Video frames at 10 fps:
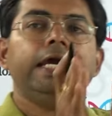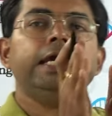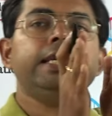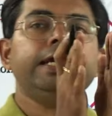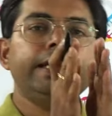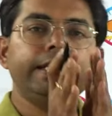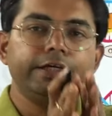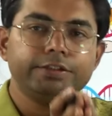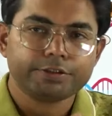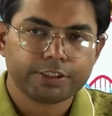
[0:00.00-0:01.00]
in
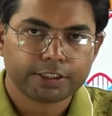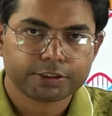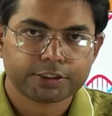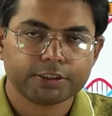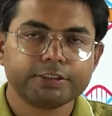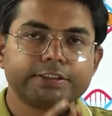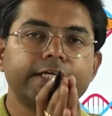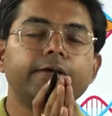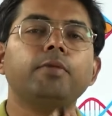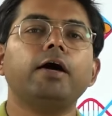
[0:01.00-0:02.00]
initiation
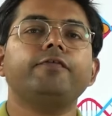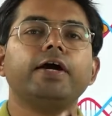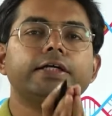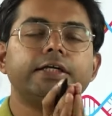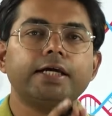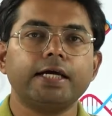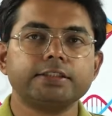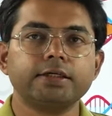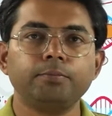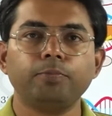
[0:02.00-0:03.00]
sigma factor
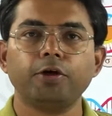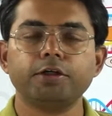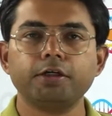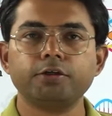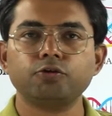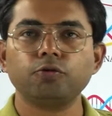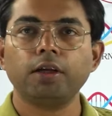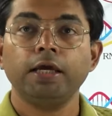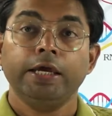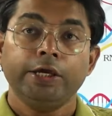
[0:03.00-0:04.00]
has an important
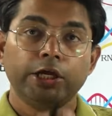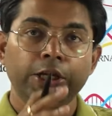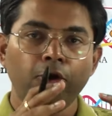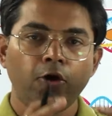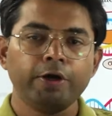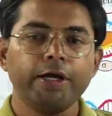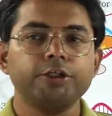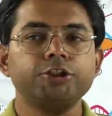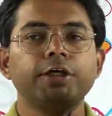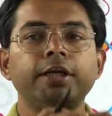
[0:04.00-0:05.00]
role,
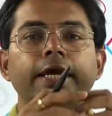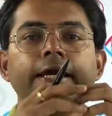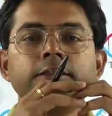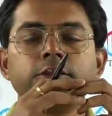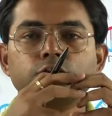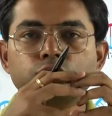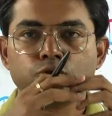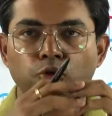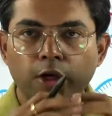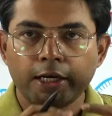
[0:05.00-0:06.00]
elongation is
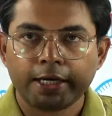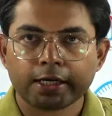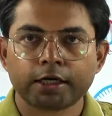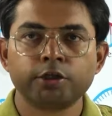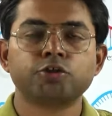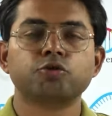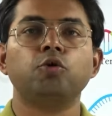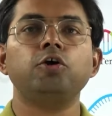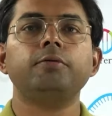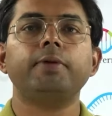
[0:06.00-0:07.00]
solely
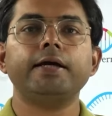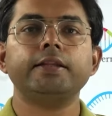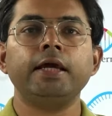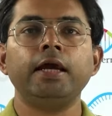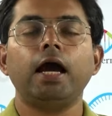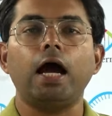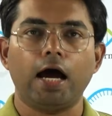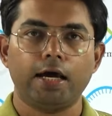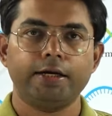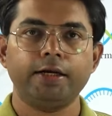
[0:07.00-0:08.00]
controlled by the
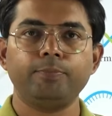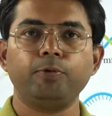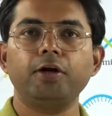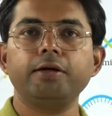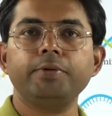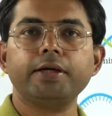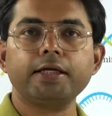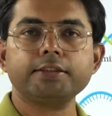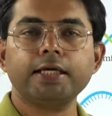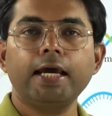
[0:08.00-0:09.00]
RNA
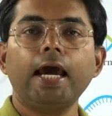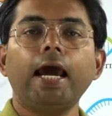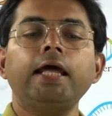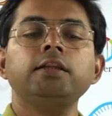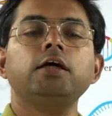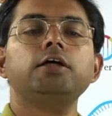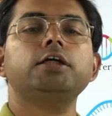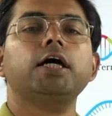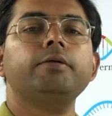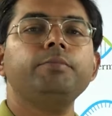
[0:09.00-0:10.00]
polymerase, and the
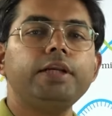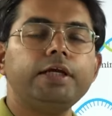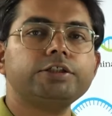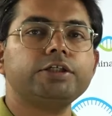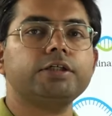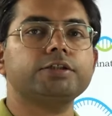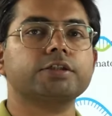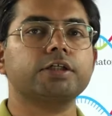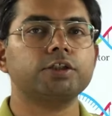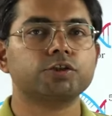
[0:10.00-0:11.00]
termination is
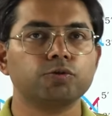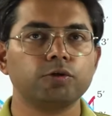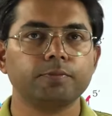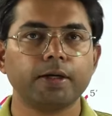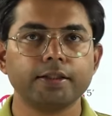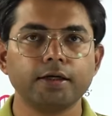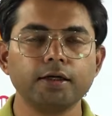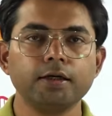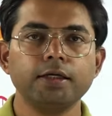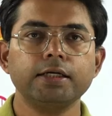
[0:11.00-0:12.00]
controlled by
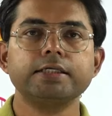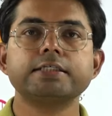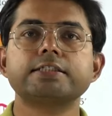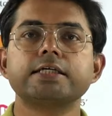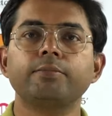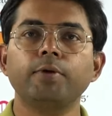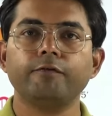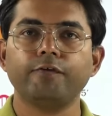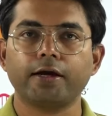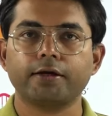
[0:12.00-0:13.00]
the
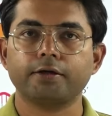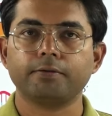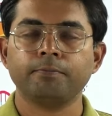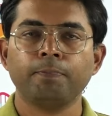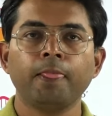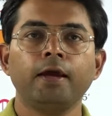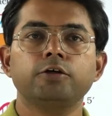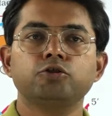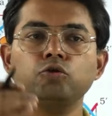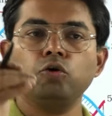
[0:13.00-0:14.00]
sigma factor.
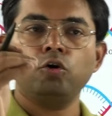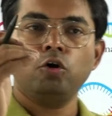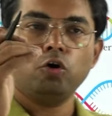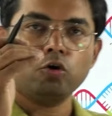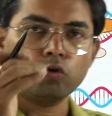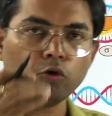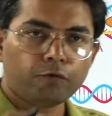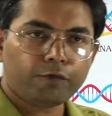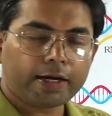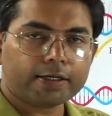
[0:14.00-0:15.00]
So rho
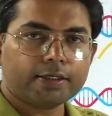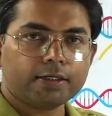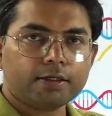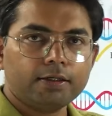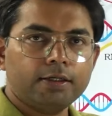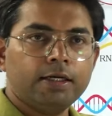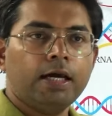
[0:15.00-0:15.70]
factor,